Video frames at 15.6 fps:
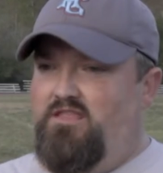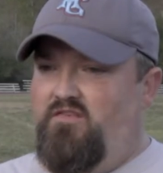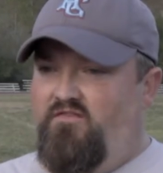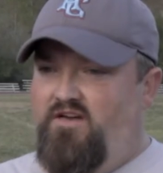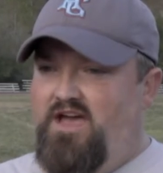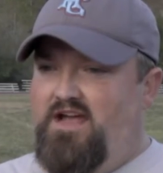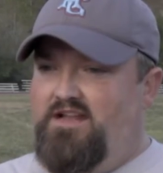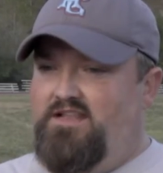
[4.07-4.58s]
the
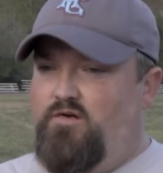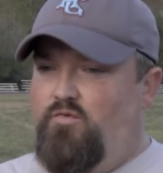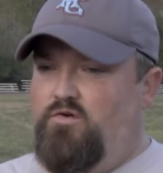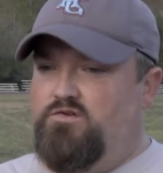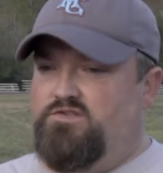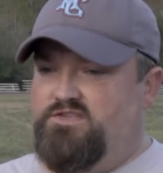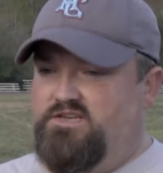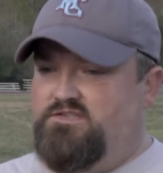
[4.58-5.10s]
fact that
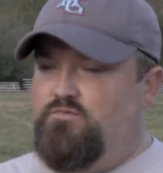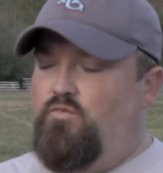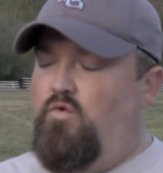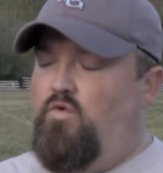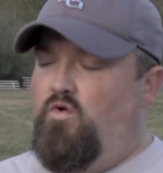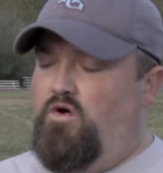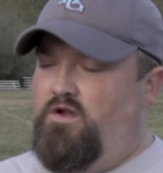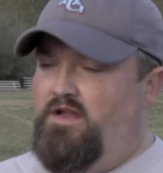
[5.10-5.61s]
we're six and
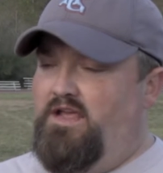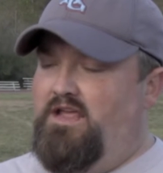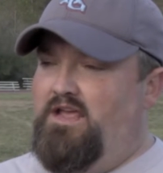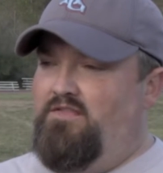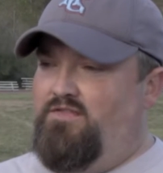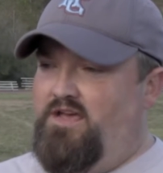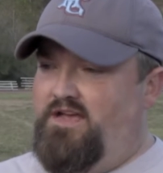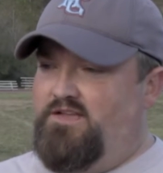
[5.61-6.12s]
one
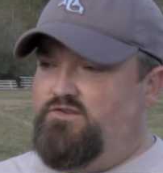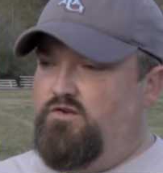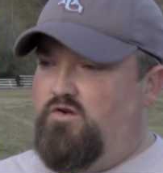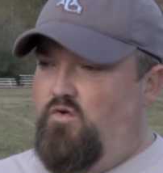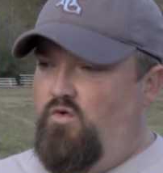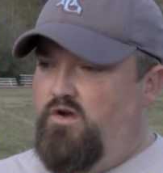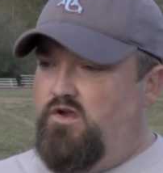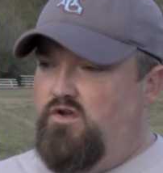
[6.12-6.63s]
and things are
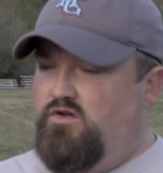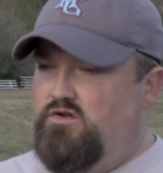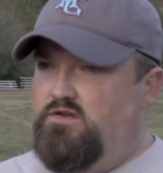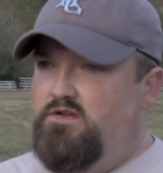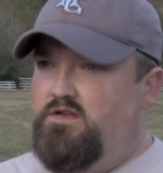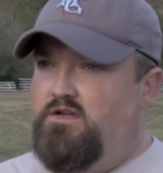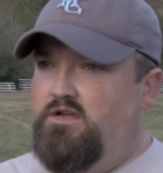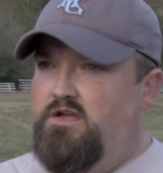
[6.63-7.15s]
going
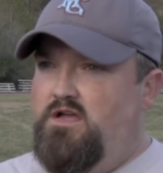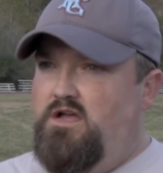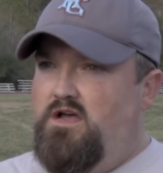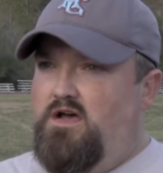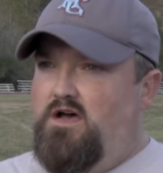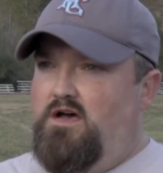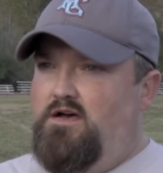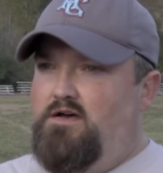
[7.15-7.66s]
good,
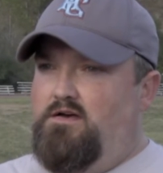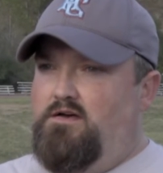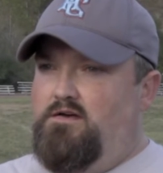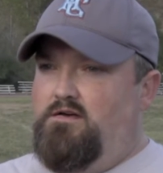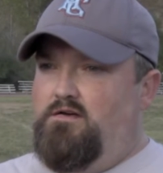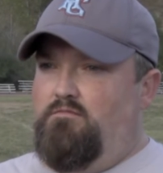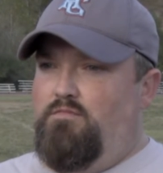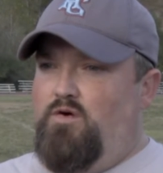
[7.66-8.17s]

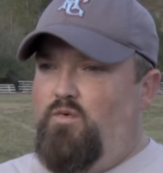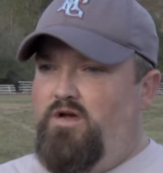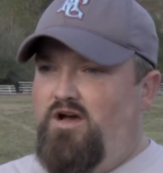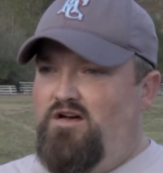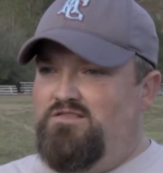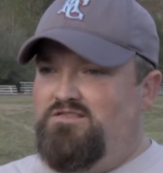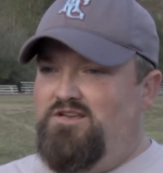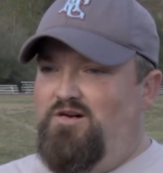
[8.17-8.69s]
uh, but we
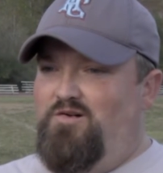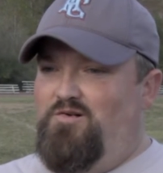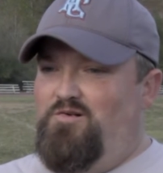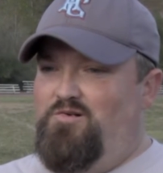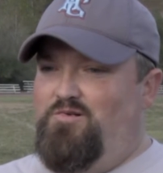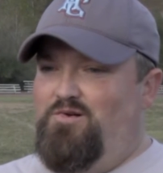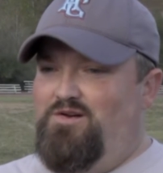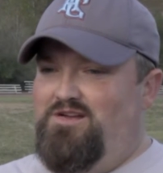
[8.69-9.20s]

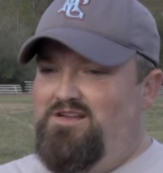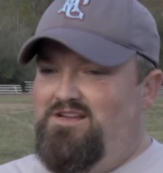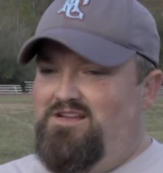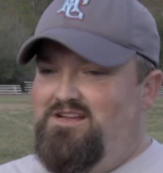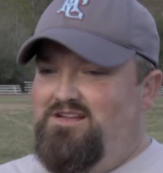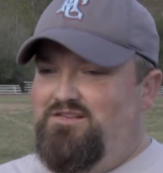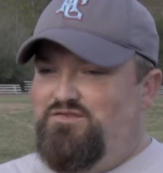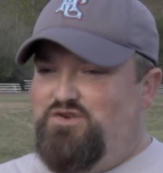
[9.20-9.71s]
also
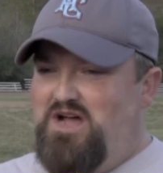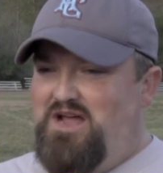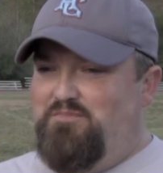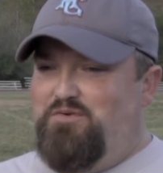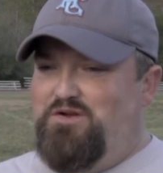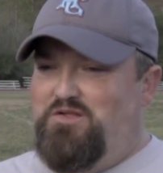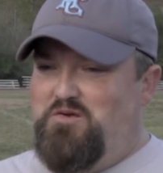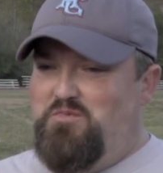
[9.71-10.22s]
try to
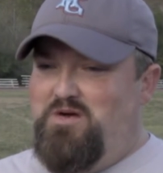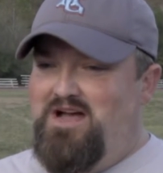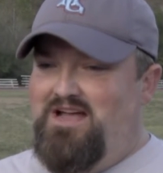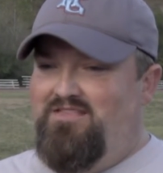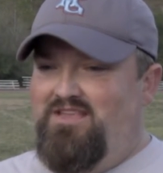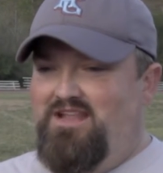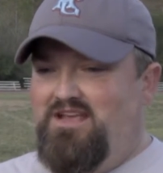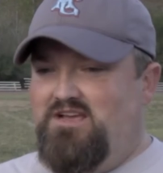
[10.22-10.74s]
put in their
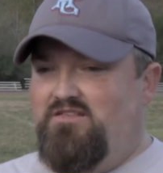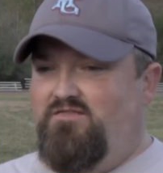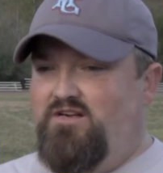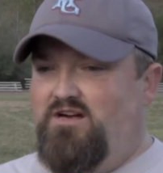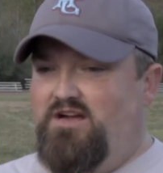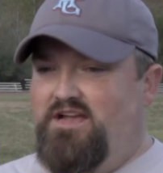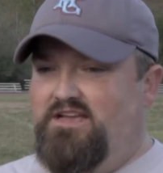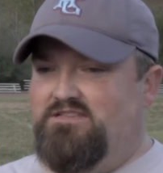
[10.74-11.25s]
mind that it could
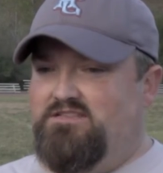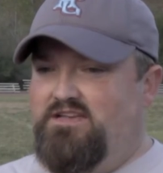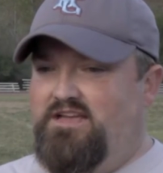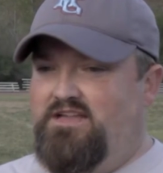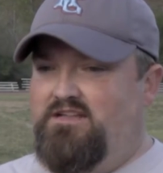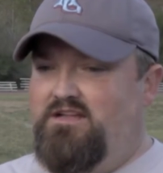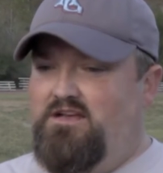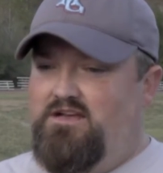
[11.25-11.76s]
very easily
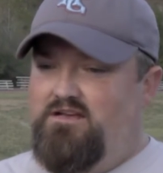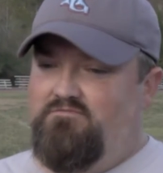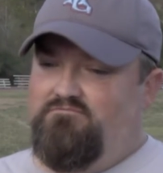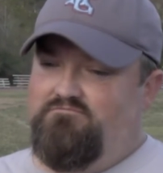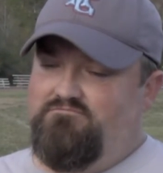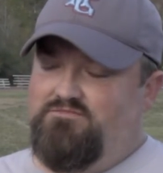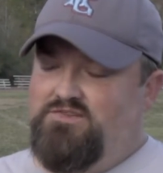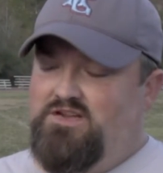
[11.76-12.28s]
end up,
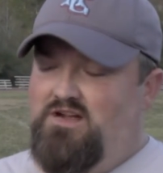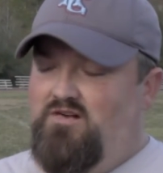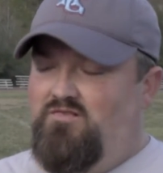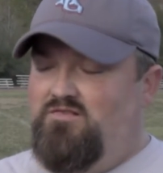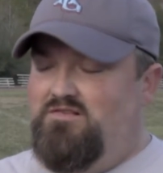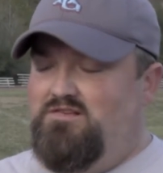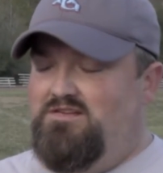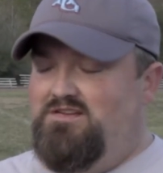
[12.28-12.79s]
you
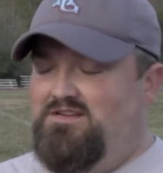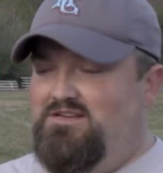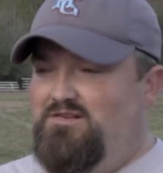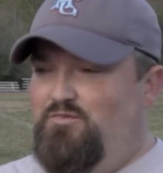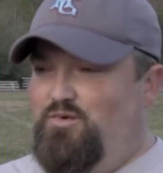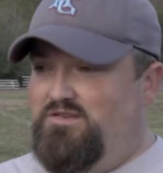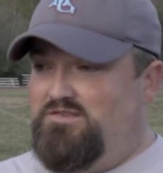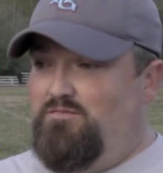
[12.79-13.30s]
know,
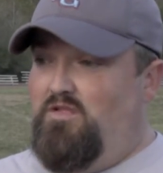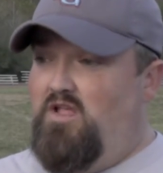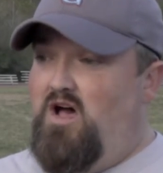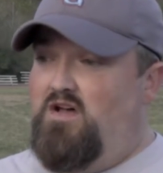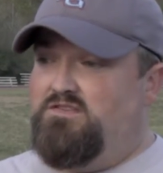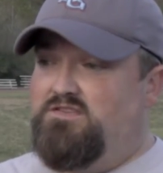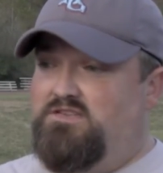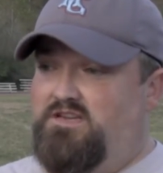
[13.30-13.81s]
with some
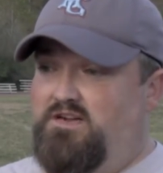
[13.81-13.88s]
losses